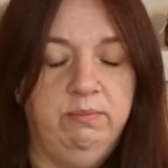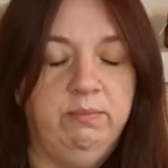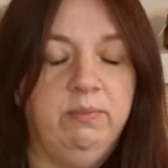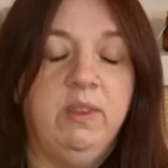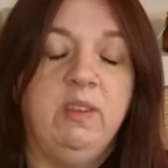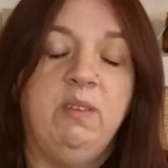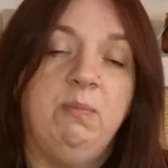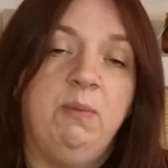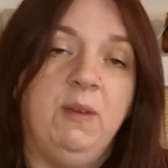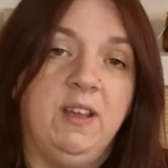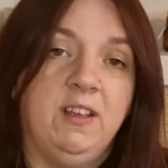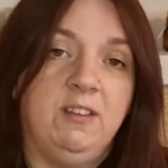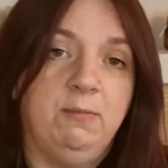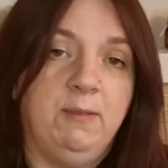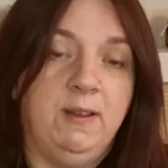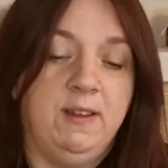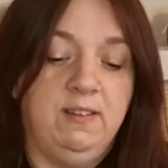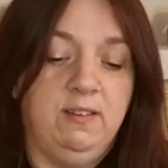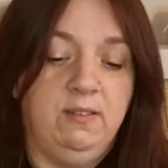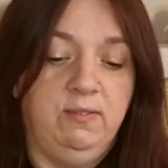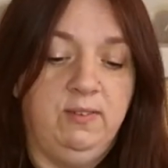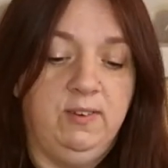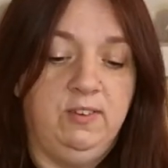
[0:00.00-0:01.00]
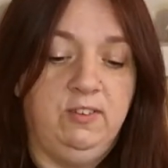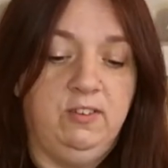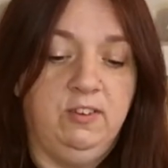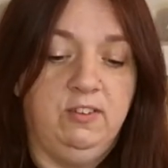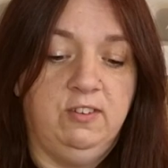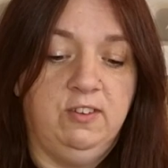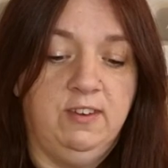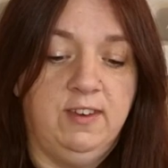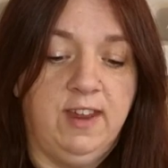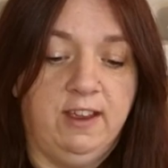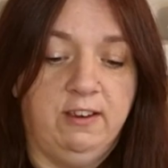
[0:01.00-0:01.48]
it's a bit expensive. It's
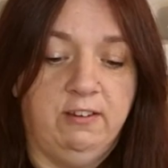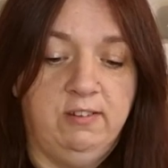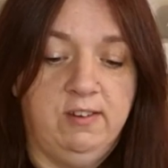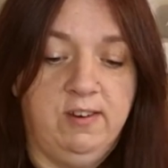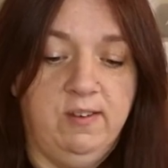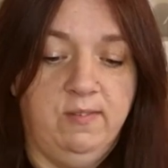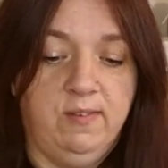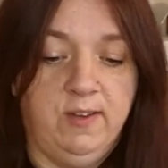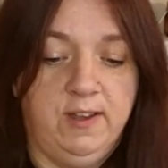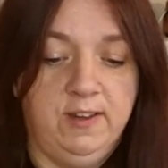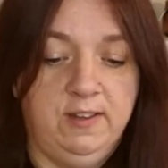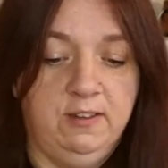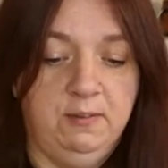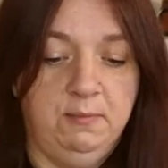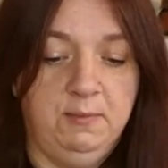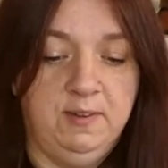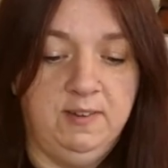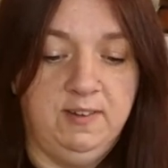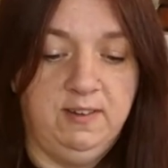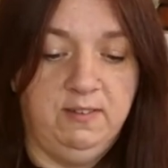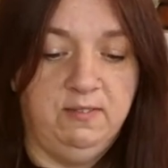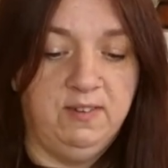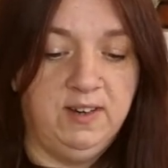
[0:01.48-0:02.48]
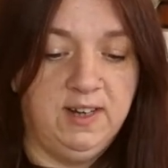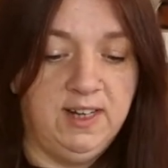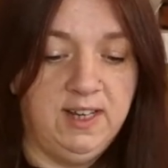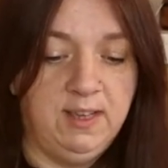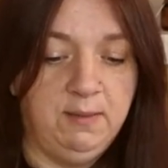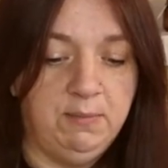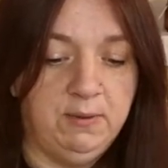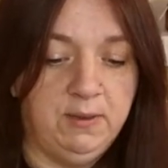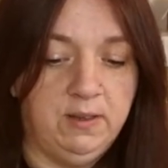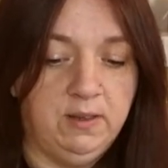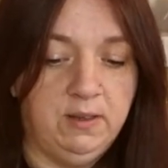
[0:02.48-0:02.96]
just a decorative item, isn't it, really?
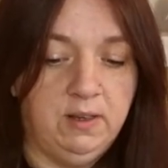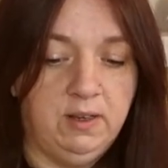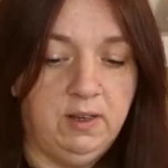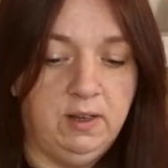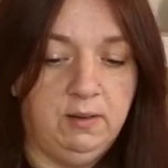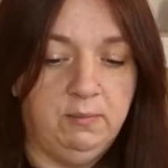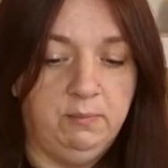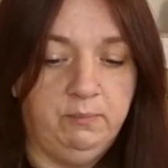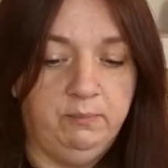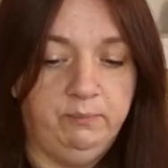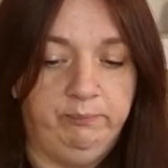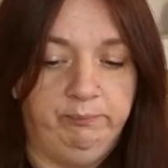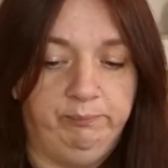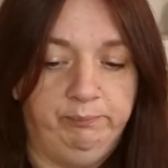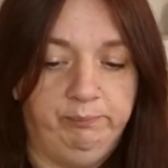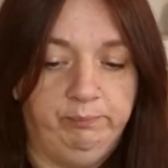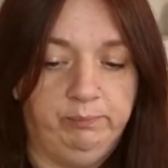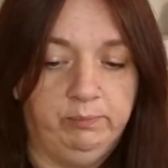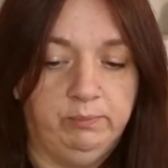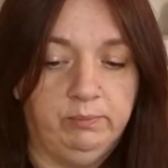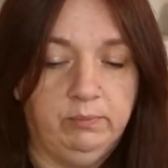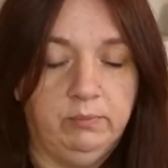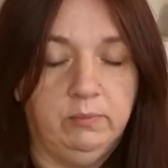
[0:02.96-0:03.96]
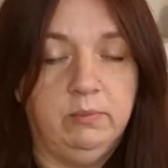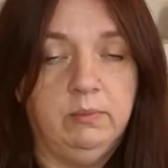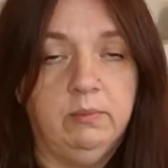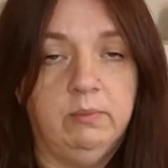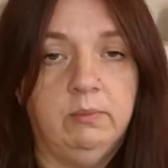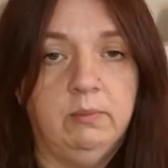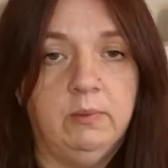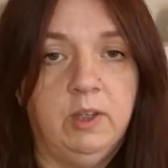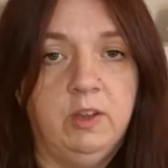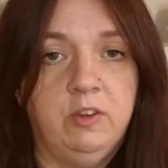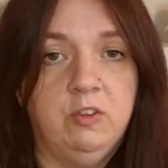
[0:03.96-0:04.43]
But
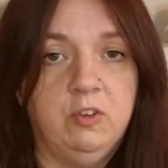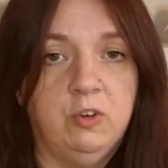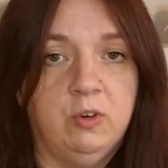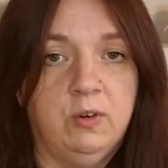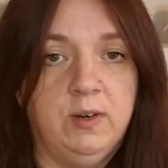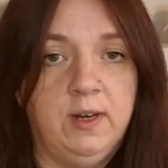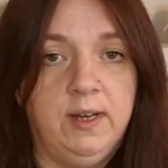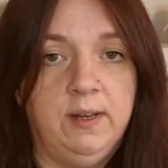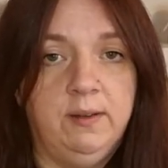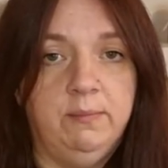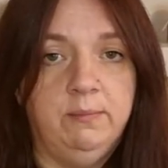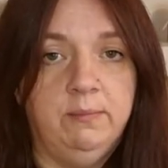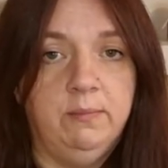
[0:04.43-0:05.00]
I saw it.